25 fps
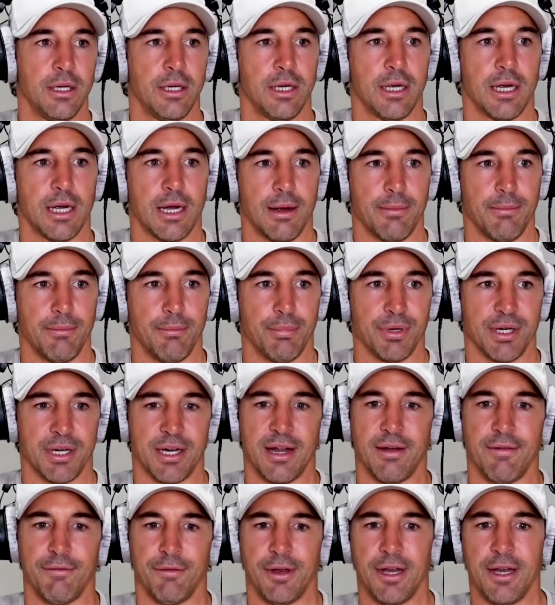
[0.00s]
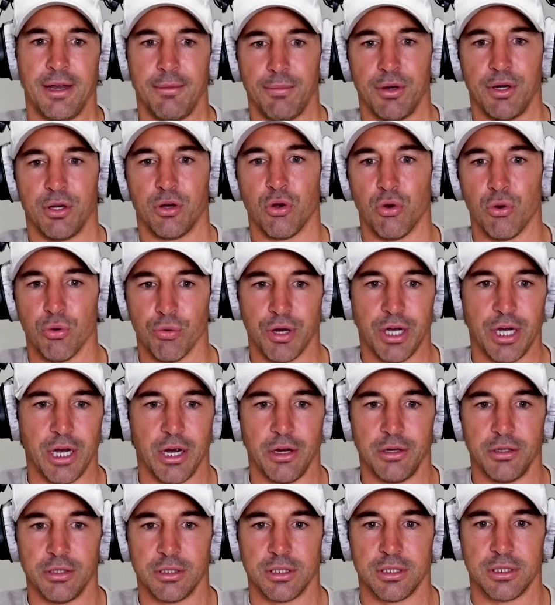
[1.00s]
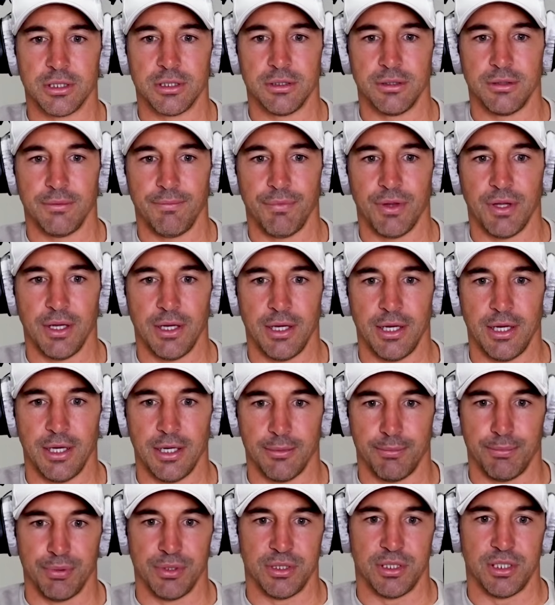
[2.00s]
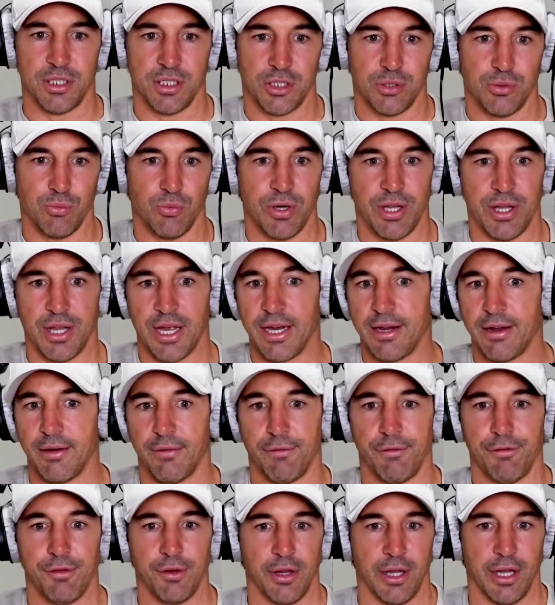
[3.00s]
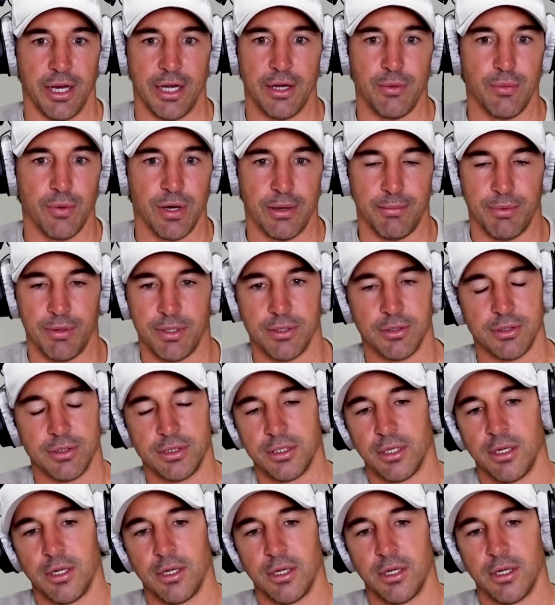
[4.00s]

but to have him and Corey Oates in a position where they can fill anywhere, because